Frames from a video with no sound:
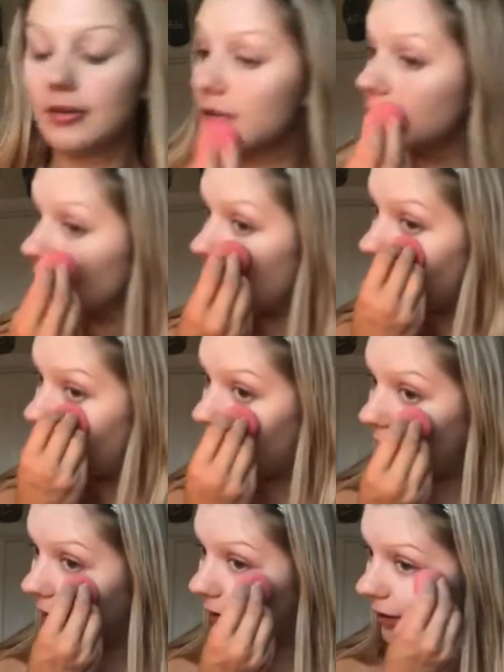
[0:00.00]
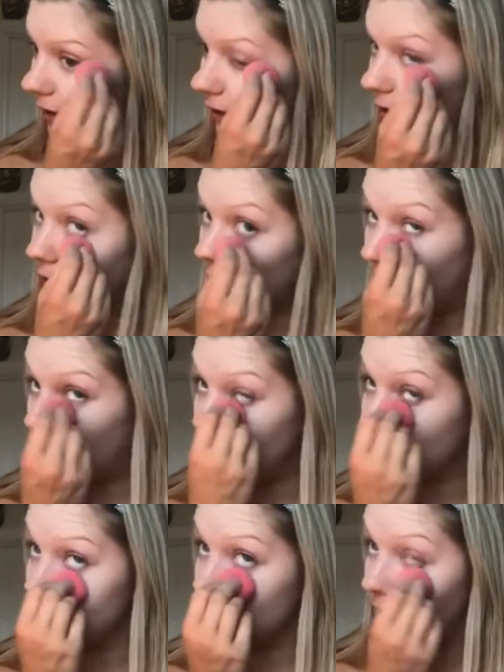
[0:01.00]
so, and under
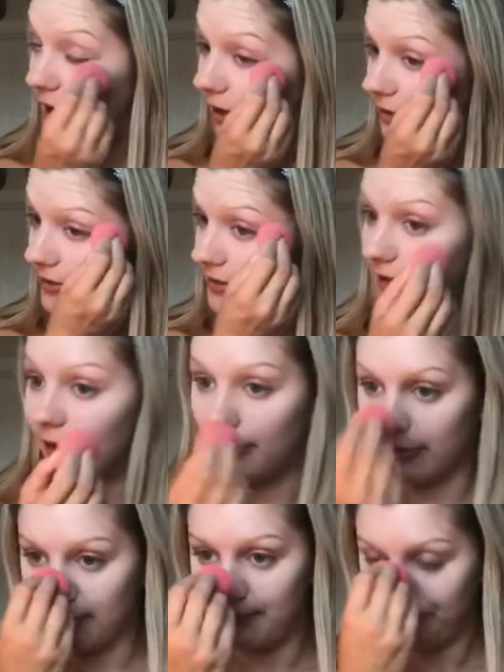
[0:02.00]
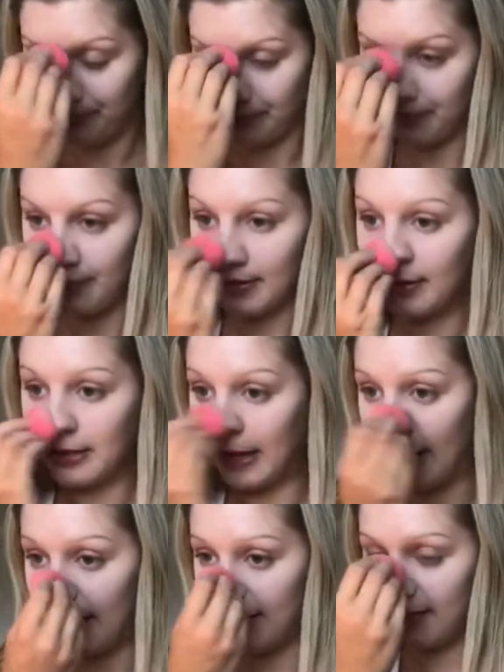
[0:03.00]
eyes as well. So
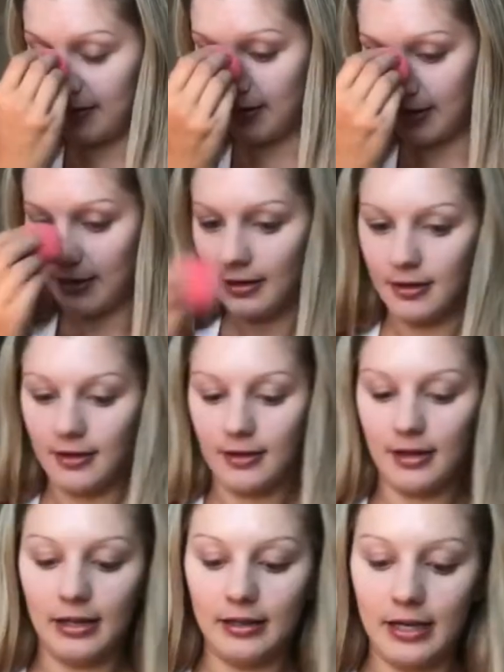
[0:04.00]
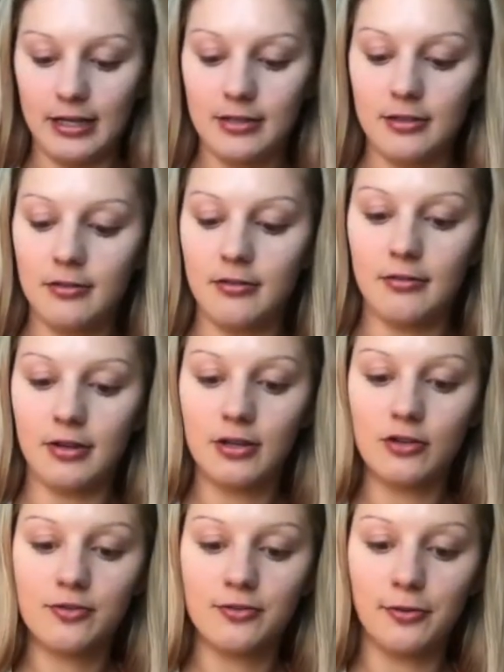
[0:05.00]
yeah, I like to
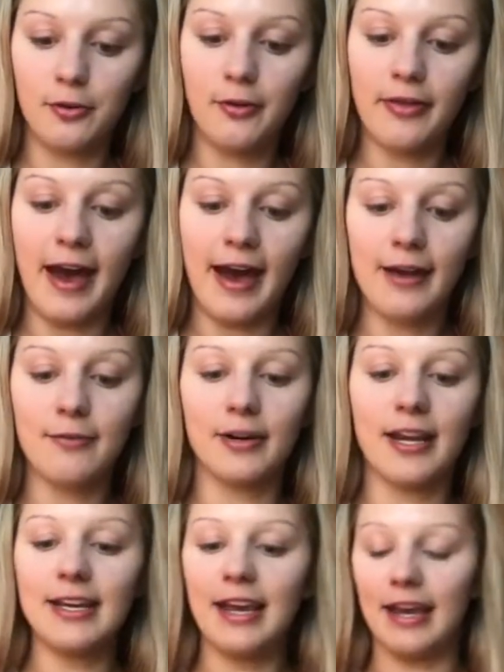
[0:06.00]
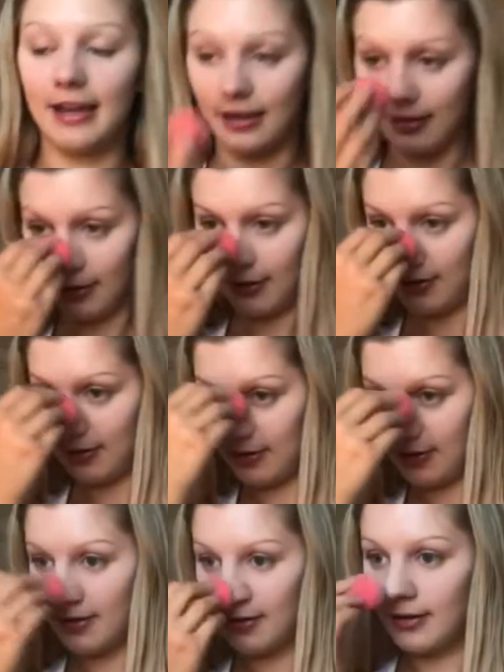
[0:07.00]
control that when I can.
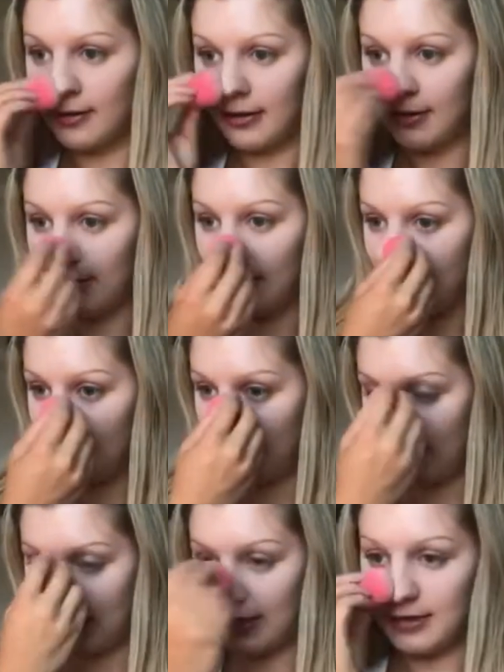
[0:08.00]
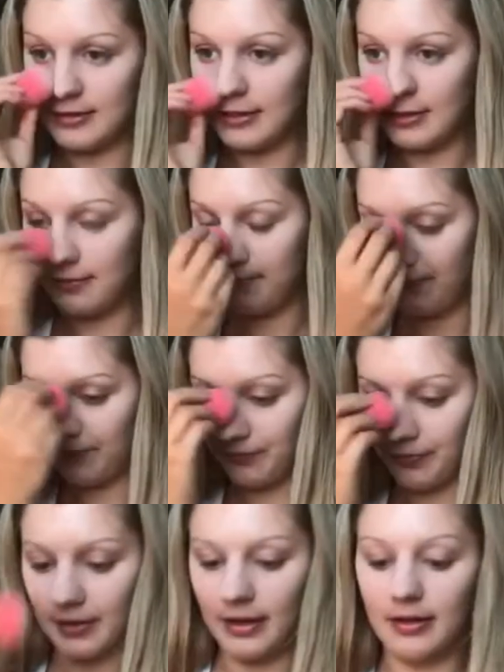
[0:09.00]
And
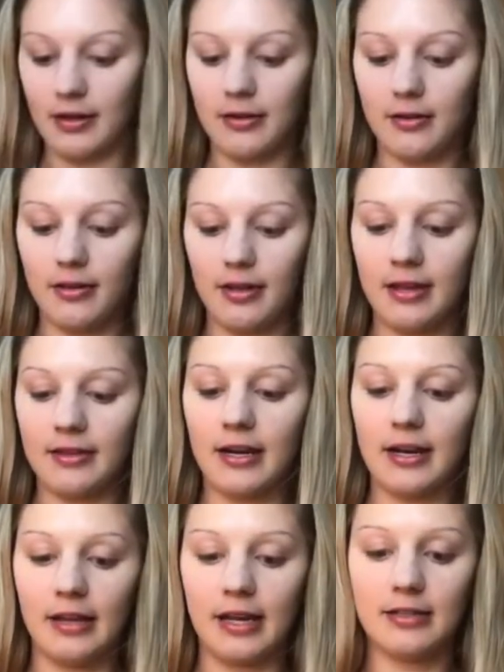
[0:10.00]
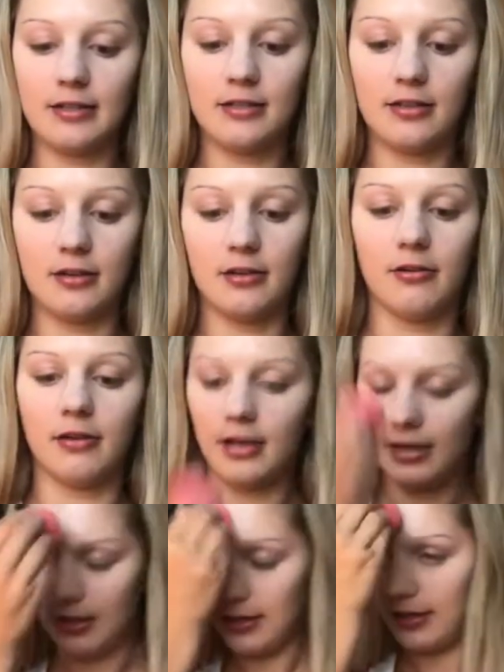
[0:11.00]
another thing that I like to do
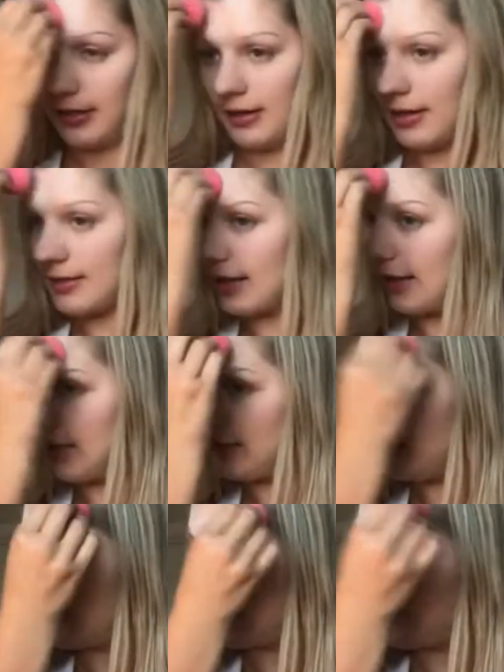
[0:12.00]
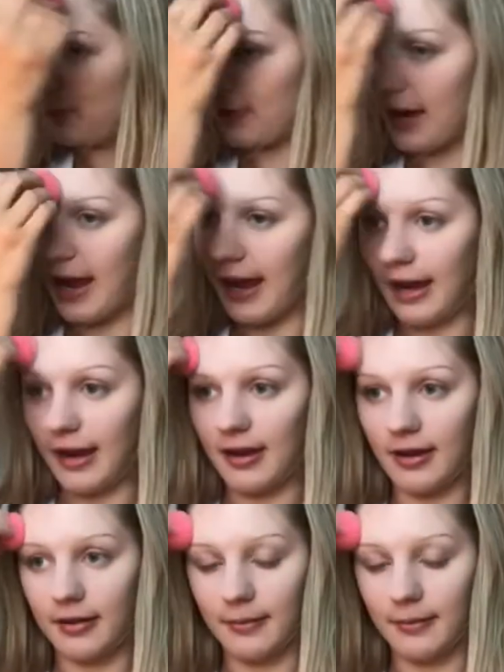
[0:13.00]
is I like to spray